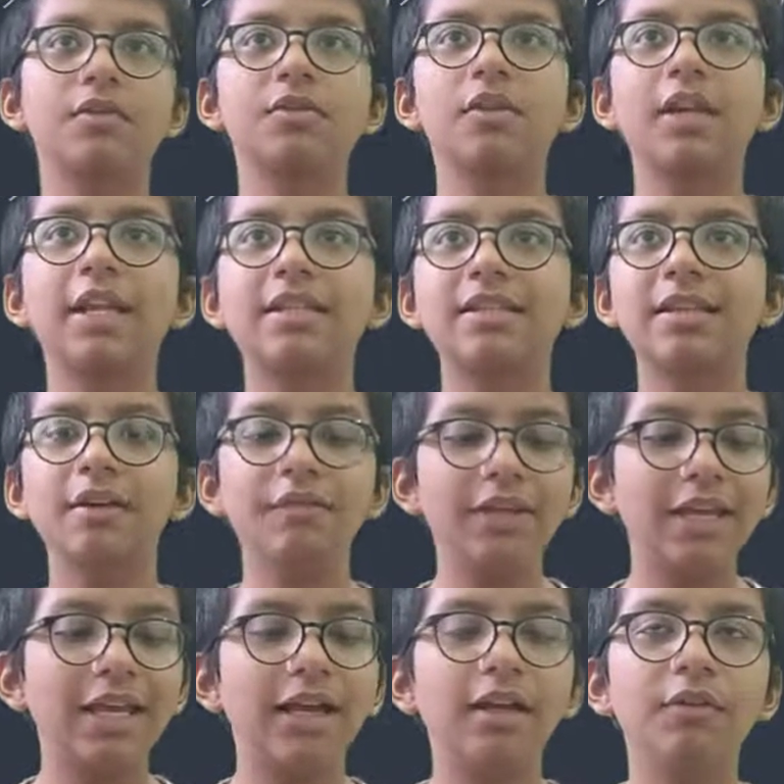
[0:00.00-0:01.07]
So let's say
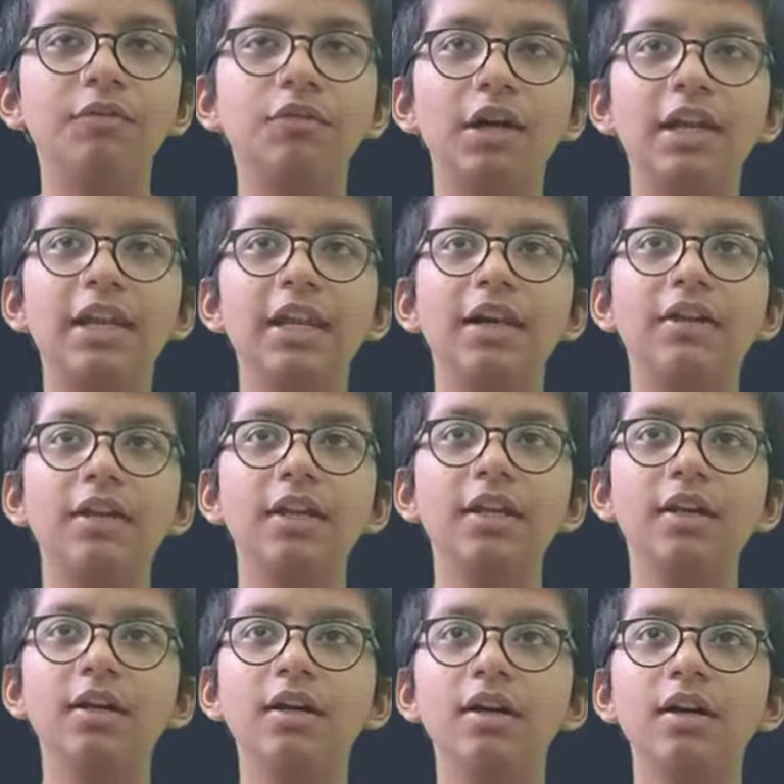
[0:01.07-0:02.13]
we have one layer
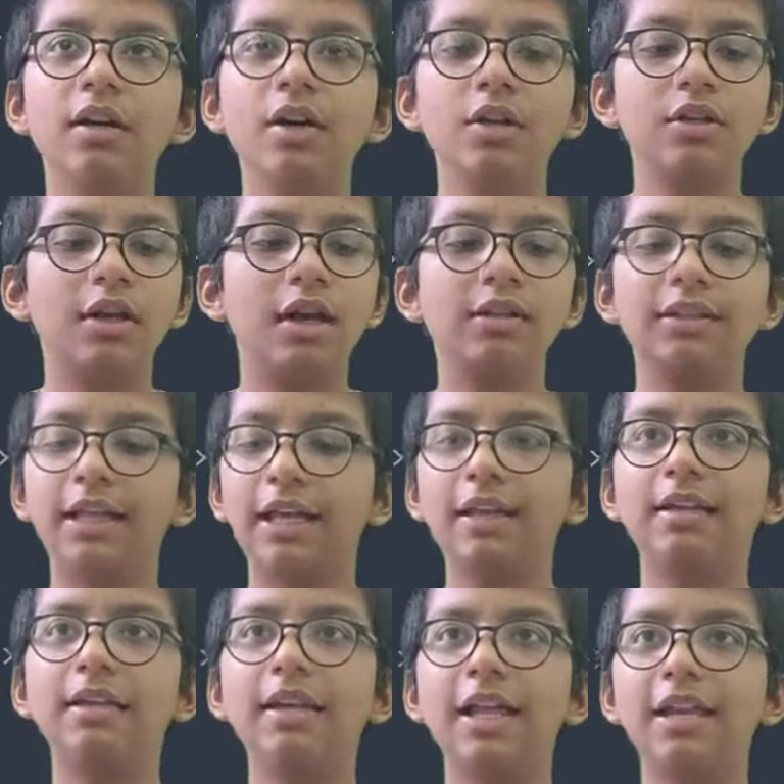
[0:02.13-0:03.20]
here,
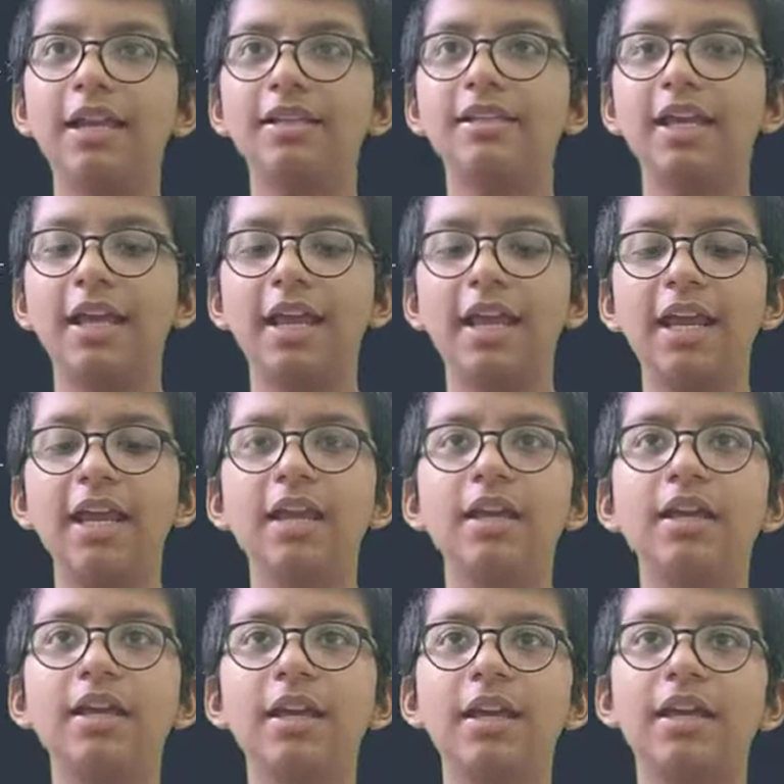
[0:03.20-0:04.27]
then let's say
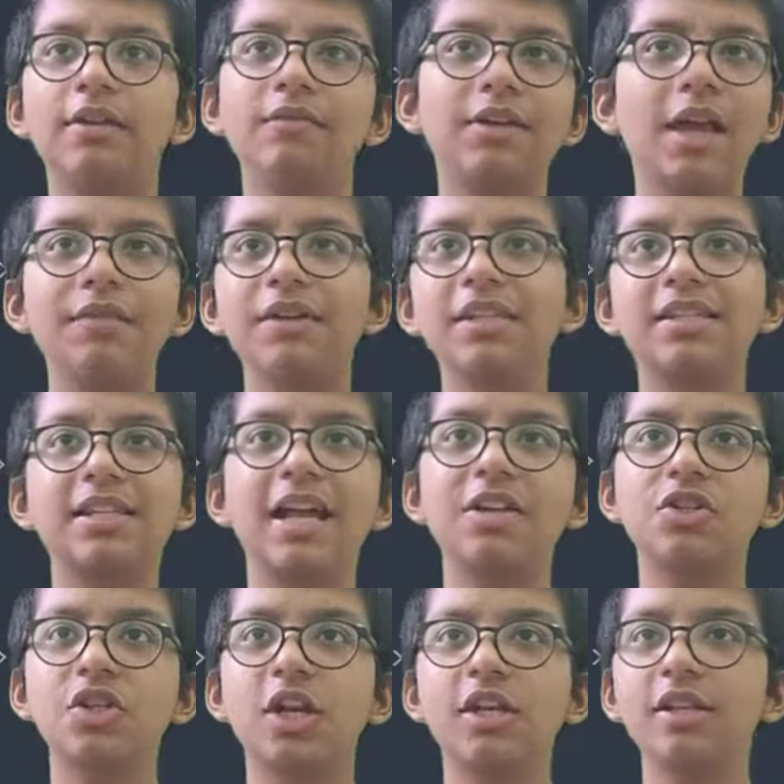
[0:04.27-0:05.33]
we have
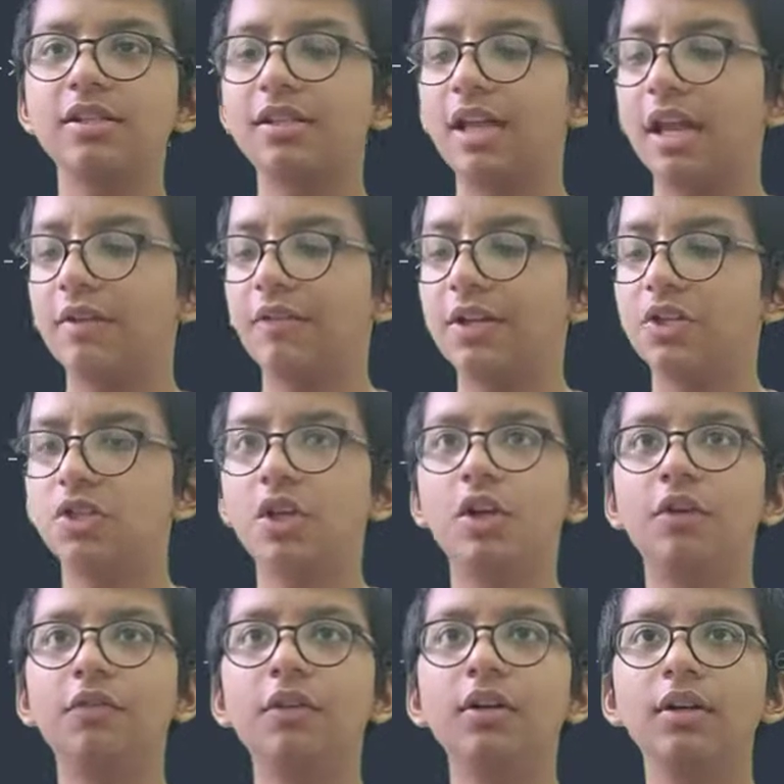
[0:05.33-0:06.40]
instantiated sequential
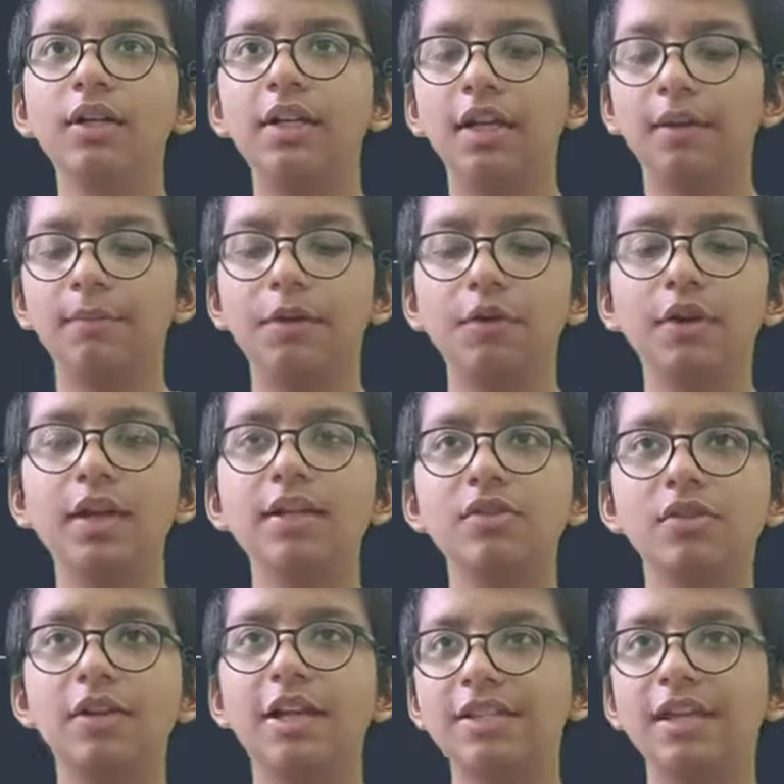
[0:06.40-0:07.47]
over here. Okay,
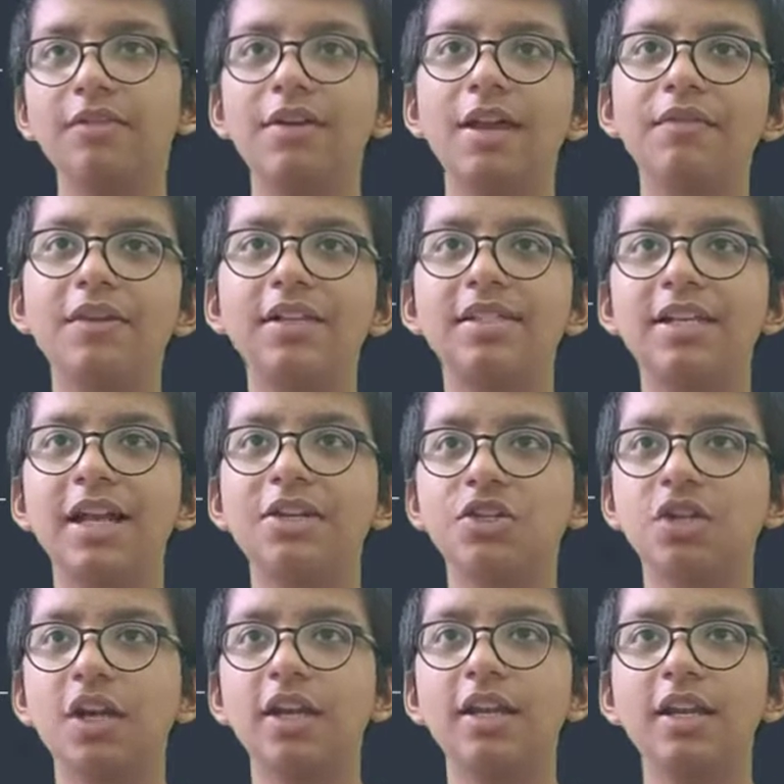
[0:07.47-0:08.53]
so let's say we have
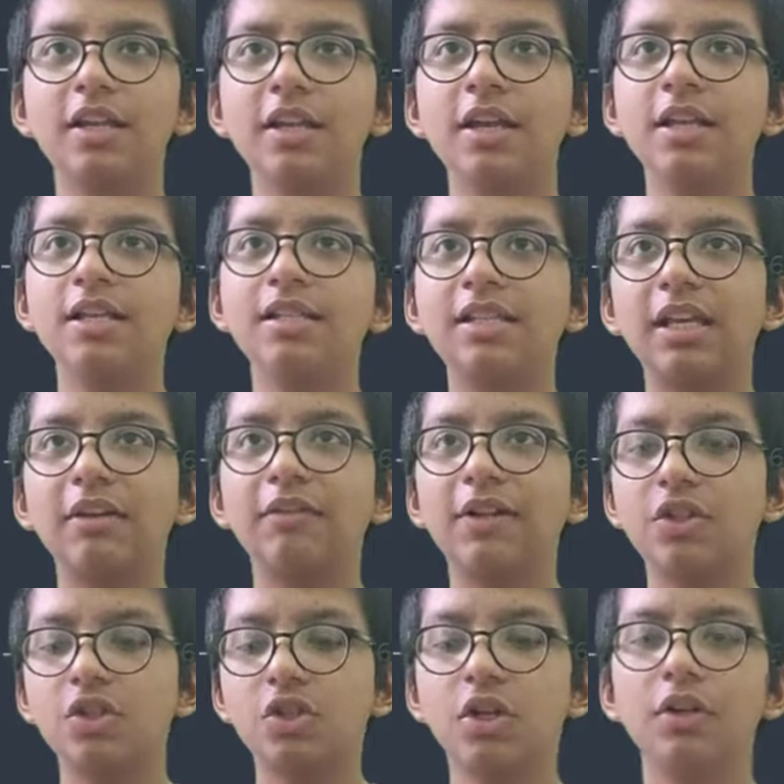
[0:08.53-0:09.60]
instantiated
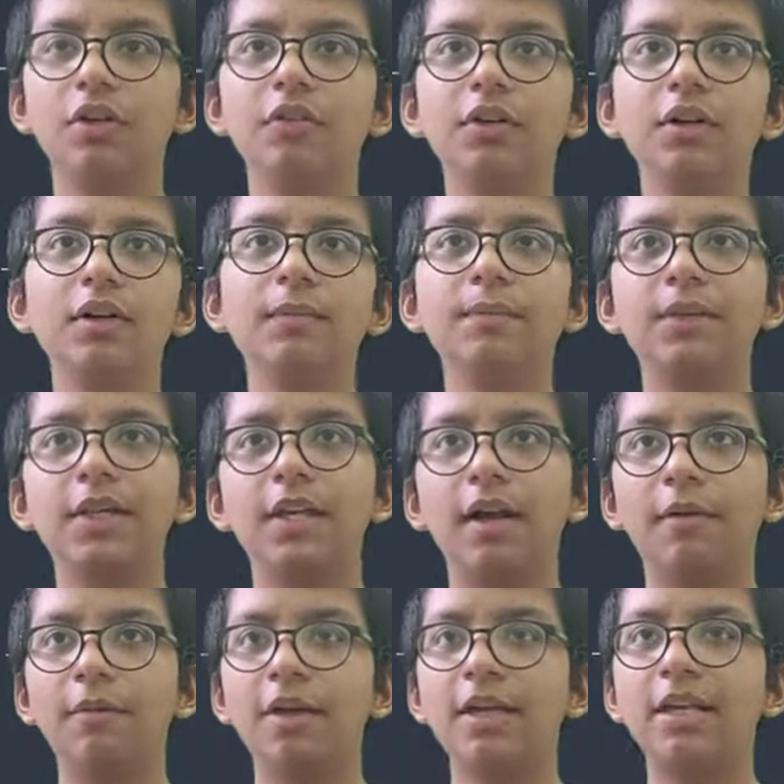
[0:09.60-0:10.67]
sequential over
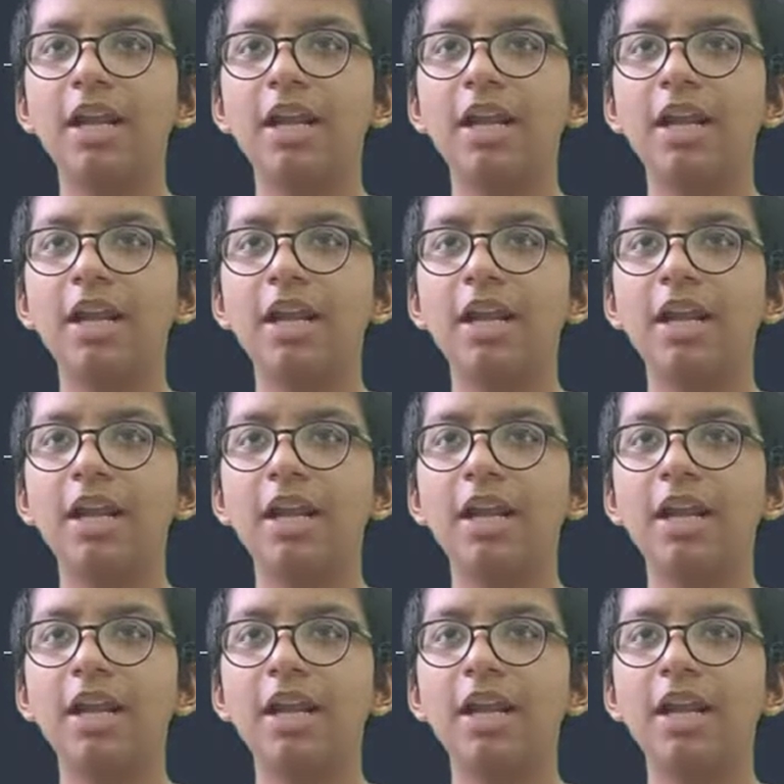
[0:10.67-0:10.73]
here.